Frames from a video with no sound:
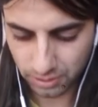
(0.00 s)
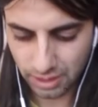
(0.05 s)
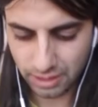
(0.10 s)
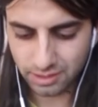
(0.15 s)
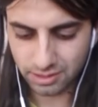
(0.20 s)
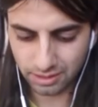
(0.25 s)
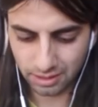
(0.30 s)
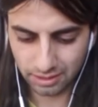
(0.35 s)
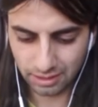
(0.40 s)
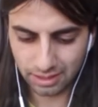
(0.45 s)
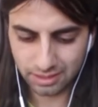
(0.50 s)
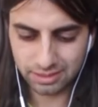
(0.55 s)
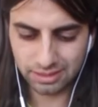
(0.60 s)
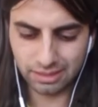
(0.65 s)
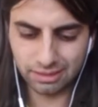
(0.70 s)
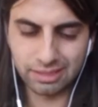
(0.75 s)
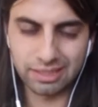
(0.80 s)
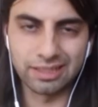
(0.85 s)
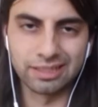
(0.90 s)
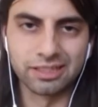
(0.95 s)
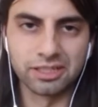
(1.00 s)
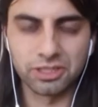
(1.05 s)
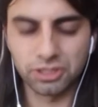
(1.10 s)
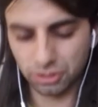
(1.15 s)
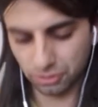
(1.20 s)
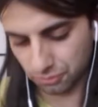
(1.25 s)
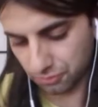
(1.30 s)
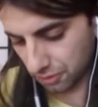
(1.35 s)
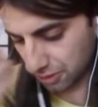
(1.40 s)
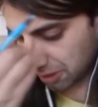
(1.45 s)
We, let's, uh, let's let
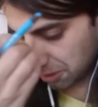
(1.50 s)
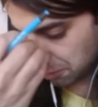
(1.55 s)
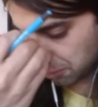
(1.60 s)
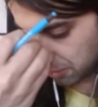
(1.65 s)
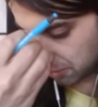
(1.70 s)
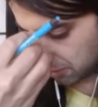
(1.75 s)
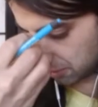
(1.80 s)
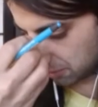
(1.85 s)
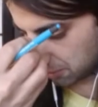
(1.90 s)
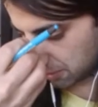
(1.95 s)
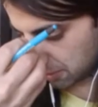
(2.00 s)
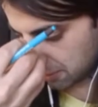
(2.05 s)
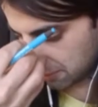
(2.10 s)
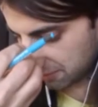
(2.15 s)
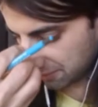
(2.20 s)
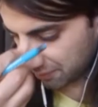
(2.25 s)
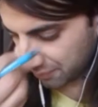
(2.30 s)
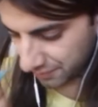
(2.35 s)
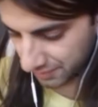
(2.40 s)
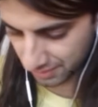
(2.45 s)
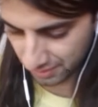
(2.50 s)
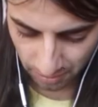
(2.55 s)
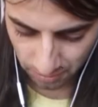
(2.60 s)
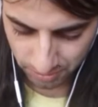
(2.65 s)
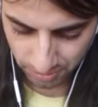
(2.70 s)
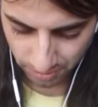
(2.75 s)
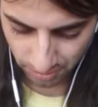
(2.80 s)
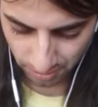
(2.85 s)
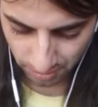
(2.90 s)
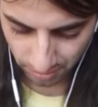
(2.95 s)
the elixir fill up a little bit. All
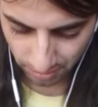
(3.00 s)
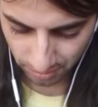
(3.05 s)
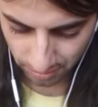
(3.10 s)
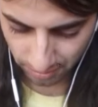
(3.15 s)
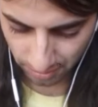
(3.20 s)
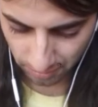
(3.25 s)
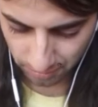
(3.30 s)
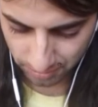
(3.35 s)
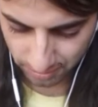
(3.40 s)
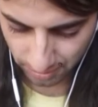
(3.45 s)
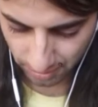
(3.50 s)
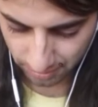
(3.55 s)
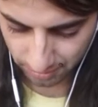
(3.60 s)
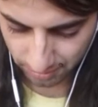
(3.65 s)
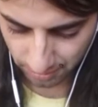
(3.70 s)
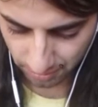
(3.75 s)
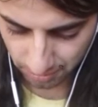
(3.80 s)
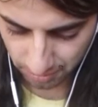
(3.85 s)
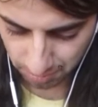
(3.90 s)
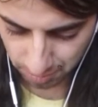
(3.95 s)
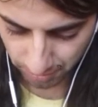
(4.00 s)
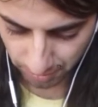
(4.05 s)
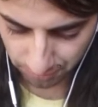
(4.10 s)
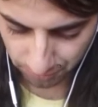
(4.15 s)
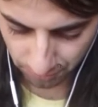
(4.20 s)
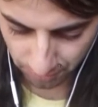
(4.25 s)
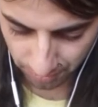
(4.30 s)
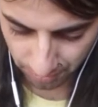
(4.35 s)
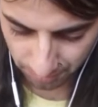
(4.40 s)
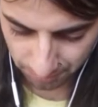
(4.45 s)
right, that was, uh, that was not a
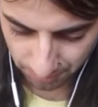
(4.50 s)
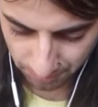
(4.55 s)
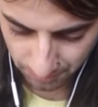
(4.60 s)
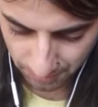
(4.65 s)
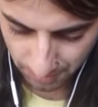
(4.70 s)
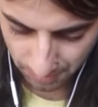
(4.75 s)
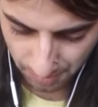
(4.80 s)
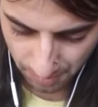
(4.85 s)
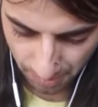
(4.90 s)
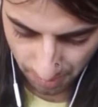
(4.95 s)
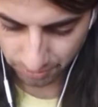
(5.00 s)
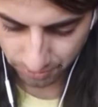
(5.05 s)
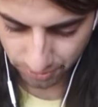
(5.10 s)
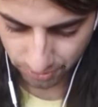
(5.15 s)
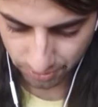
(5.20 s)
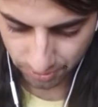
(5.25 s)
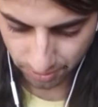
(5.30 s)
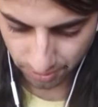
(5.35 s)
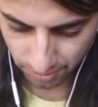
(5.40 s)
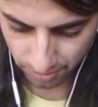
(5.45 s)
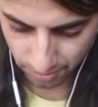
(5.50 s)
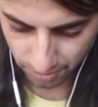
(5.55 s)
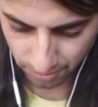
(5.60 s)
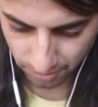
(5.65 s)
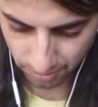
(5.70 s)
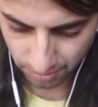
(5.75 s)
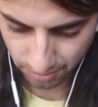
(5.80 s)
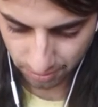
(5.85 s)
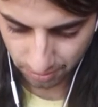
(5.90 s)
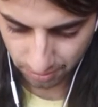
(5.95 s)
good play for him. Here, we'll
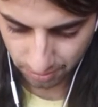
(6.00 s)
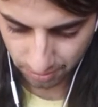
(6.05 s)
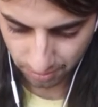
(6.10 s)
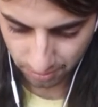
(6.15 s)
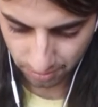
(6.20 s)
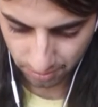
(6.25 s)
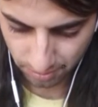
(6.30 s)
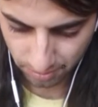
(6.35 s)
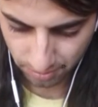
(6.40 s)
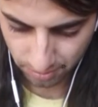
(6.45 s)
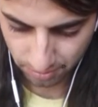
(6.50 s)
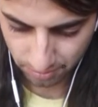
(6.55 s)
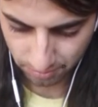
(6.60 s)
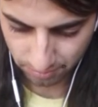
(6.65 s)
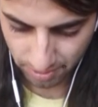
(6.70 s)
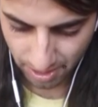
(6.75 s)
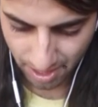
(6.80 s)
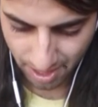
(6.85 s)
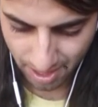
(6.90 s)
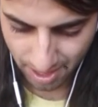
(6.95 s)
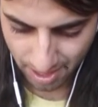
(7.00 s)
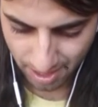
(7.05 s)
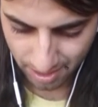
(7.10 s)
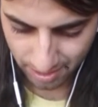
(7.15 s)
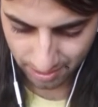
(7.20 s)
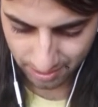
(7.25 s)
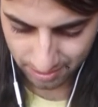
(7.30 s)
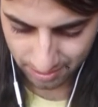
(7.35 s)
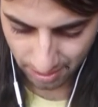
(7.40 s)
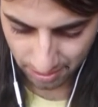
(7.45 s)
just... Uh,
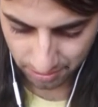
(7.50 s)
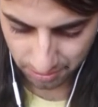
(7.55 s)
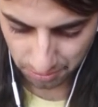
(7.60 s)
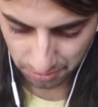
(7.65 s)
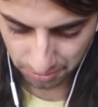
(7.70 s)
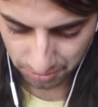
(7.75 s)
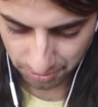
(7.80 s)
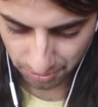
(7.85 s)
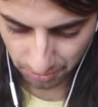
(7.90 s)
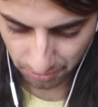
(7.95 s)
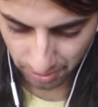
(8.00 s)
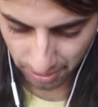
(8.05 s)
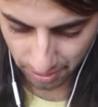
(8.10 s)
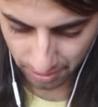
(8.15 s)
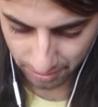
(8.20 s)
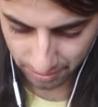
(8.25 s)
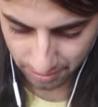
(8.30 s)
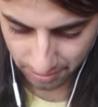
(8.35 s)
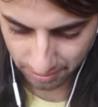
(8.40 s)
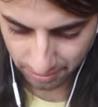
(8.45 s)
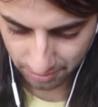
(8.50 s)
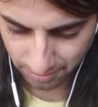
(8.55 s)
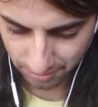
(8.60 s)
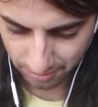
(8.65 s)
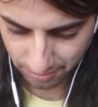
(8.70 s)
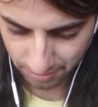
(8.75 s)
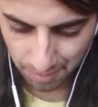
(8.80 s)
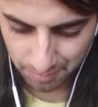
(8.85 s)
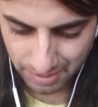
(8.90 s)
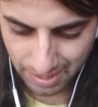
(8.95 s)
yeah, he's not doing so hot.
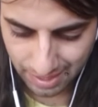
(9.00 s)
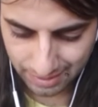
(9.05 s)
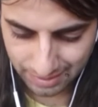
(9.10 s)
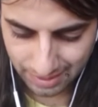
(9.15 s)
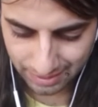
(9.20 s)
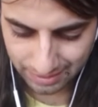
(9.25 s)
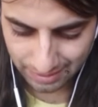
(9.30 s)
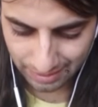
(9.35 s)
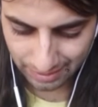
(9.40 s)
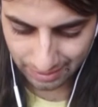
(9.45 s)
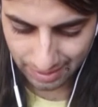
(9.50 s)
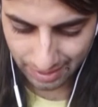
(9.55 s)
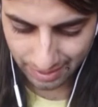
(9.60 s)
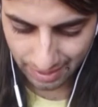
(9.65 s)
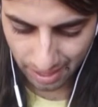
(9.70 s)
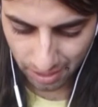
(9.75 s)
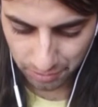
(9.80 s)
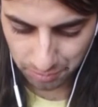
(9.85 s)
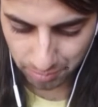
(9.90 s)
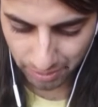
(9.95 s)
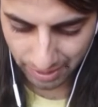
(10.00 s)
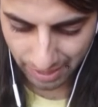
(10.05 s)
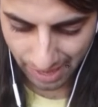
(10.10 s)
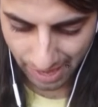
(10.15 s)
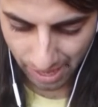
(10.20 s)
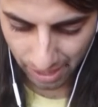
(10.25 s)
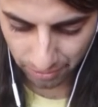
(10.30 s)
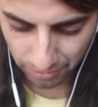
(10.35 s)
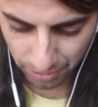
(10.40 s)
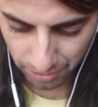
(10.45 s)
Here, I'm not going to let
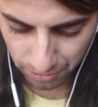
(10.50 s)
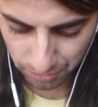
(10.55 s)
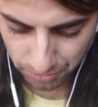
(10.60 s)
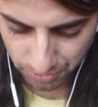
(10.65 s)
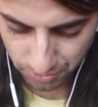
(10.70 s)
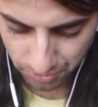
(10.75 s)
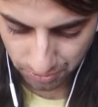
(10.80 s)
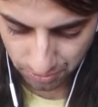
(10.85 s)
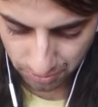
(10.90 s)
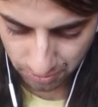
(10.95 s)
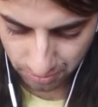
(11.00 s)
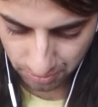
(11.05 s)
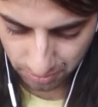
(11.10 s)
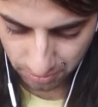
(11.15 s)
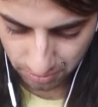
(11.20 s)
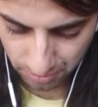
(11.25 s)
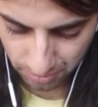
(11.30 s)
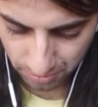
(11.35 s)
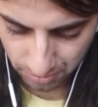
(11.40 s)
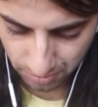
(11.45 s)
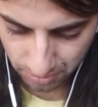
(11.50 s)
out my arrows.